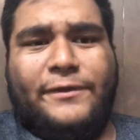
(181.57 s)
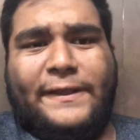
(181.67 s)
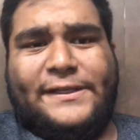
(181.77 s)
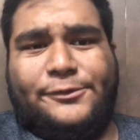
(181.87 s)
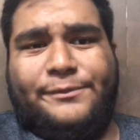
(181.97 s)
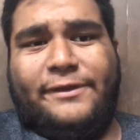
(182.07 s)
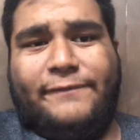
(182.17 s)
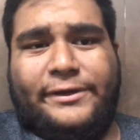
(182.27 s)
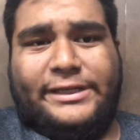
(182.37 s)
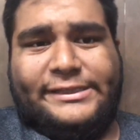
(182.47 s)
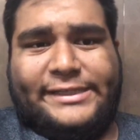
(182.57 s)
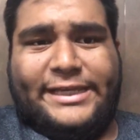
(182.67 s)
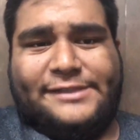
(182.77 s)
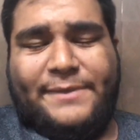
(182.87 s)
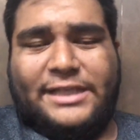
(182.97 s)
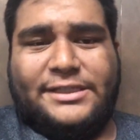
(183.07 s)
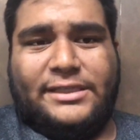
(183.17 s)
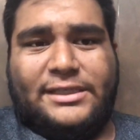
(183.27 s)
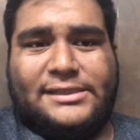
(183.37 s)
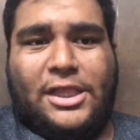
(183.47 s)
I feel like this will be a very intense match
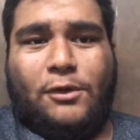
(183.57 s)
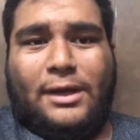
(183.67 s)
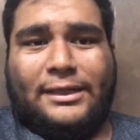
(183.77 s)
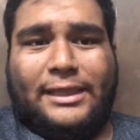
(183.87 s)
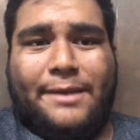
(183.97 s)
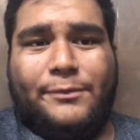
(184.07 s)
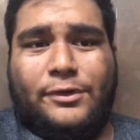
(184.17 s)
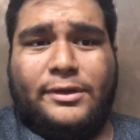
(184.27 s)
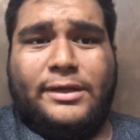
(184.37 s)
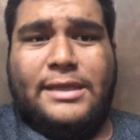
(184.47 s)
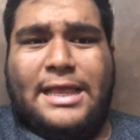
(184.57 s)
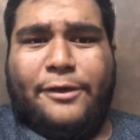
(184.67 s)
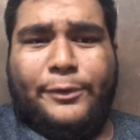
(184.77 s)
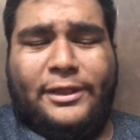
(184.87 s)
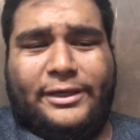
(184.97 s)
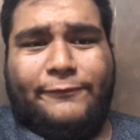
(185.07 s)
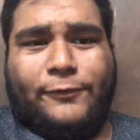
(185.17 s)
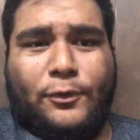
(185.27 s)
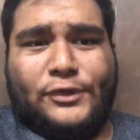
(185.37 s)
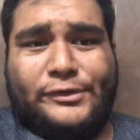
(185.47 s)
at the Estadio Cuauhtémoc. Really looking
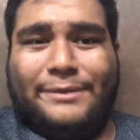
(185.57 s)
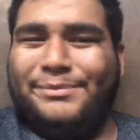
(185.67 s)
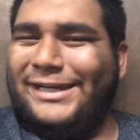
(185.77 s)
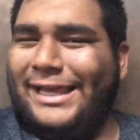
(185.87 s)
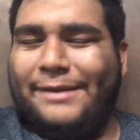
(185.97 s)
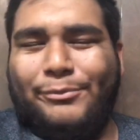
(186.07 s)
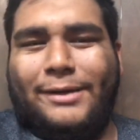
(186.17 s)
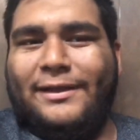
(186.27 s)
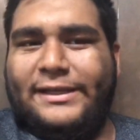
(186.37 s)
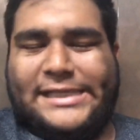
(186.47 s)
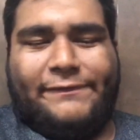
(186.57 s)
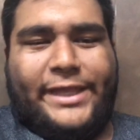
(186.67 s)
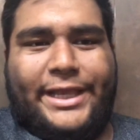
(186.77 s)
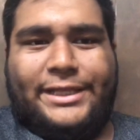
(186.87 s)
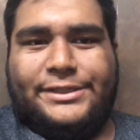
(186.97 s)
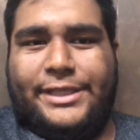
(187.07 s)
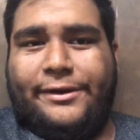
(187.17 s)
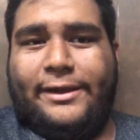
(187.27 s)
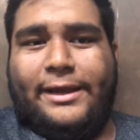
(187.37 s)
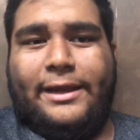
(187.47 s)
forward to it. But again, Puebla does have the edge
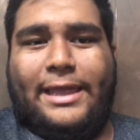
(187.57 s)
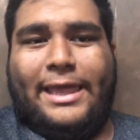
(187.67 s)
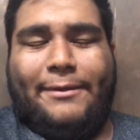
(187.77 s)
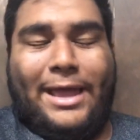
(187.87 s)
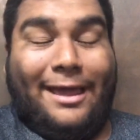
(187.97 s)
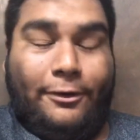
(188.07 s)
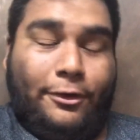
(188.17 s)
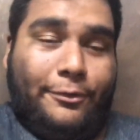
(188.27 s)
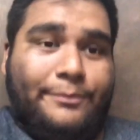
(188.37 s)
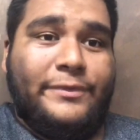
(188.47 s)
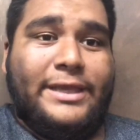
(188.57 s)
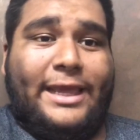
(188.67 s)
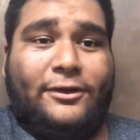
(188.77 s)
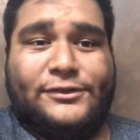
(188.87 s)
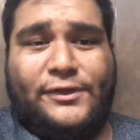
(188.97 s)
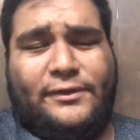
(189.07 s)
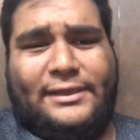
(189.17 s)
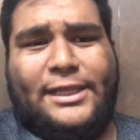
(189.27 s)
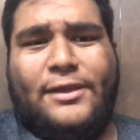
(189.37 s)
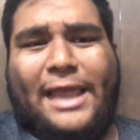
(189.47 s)
there at home. And
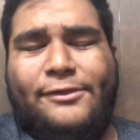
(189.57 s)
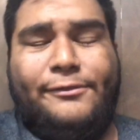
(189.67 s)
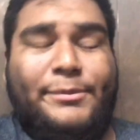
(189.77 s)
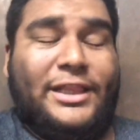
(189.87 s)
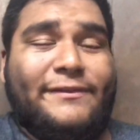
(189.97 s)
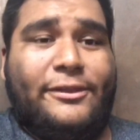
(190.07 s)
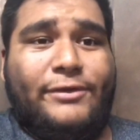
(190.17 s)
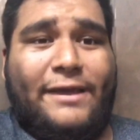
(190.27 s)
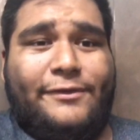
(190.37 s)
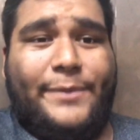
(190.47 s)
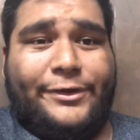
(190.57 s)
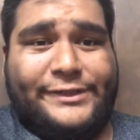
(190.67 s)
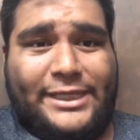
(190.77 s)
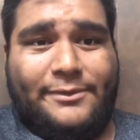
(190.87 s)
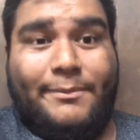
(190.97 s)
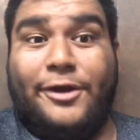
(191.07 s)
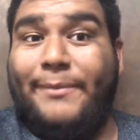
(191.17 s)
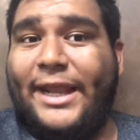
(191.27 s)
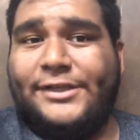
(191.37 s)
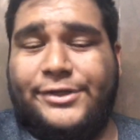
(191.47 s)
also, I do believe they do have the better team, the better
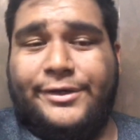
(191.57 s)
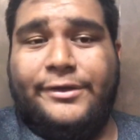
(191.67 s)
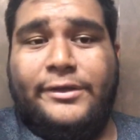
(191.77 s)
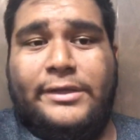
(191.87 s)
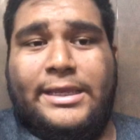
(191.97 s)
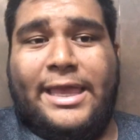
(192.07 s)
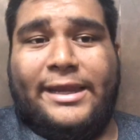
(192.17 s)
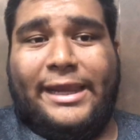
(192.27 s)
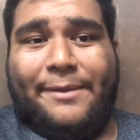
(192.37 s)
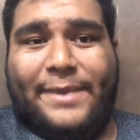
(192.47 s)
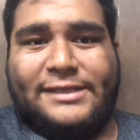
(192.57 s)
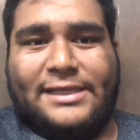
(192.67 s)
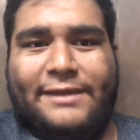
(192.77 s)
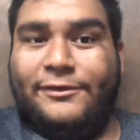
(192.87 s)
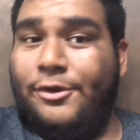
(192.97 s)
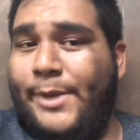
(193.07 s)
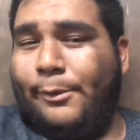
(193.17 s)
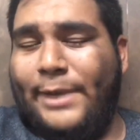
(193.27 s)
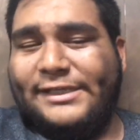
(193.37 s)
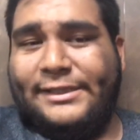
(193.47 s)
manager, Enrique Mesa, even though
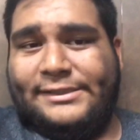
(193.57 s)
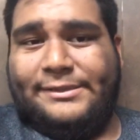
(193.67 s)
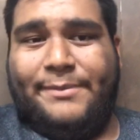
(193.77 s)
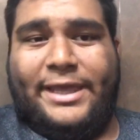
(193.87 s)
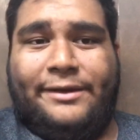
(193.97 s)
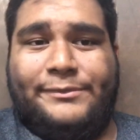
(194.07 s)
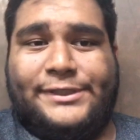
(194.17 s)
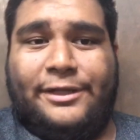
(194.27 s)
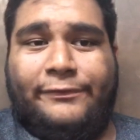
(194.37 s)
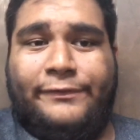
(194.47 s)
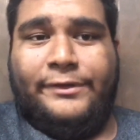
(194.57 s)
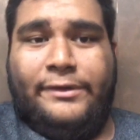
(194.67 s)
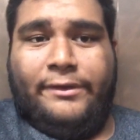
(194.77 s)
Memo Vasquez isn't bad himself.